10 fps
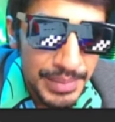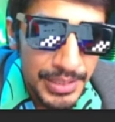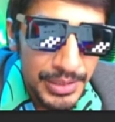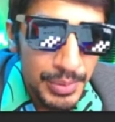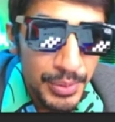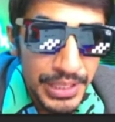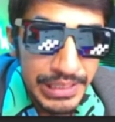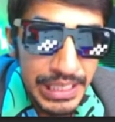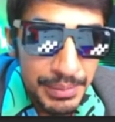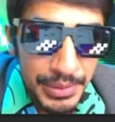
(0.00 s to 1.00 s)
Imagine you're booking
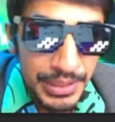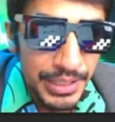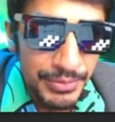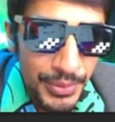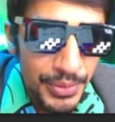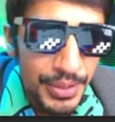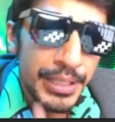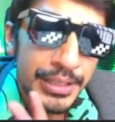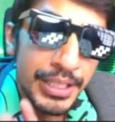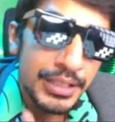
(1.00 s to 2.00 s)
seat number 3 and 4,
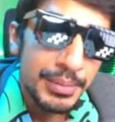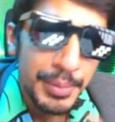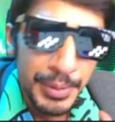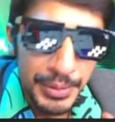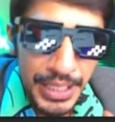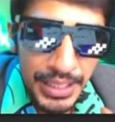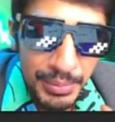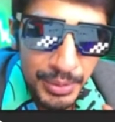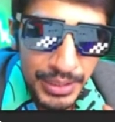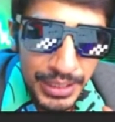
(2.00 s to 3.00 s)
and 3 other people
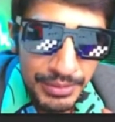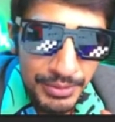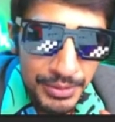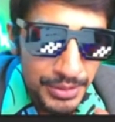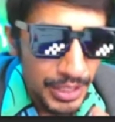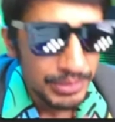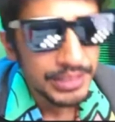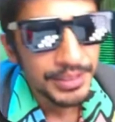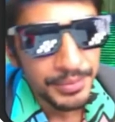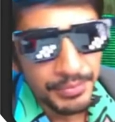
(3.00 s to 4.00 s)
together book 3 and 4. So now
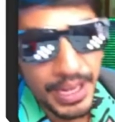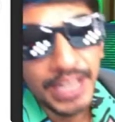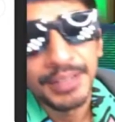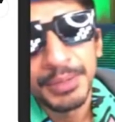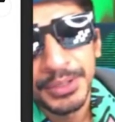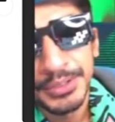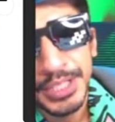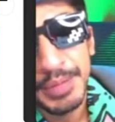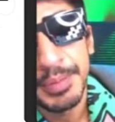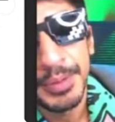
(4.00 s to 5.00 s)
there's a fight because
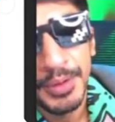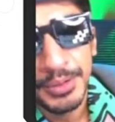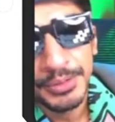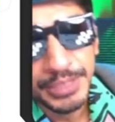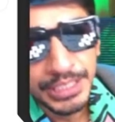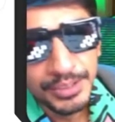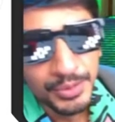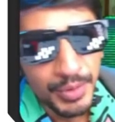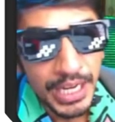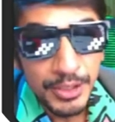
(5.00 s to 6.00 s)
3 people got those
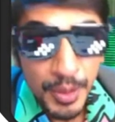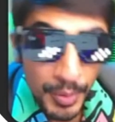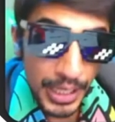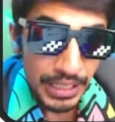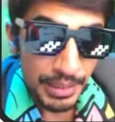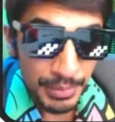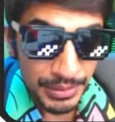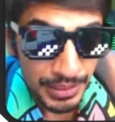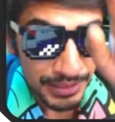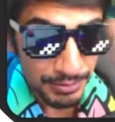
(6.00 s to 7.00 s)
tickets. So while you're booking
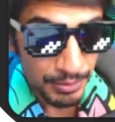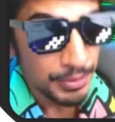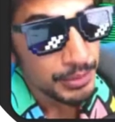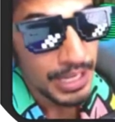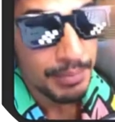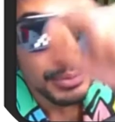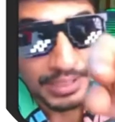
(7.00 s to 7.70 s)
number 3 and 4, when you tap on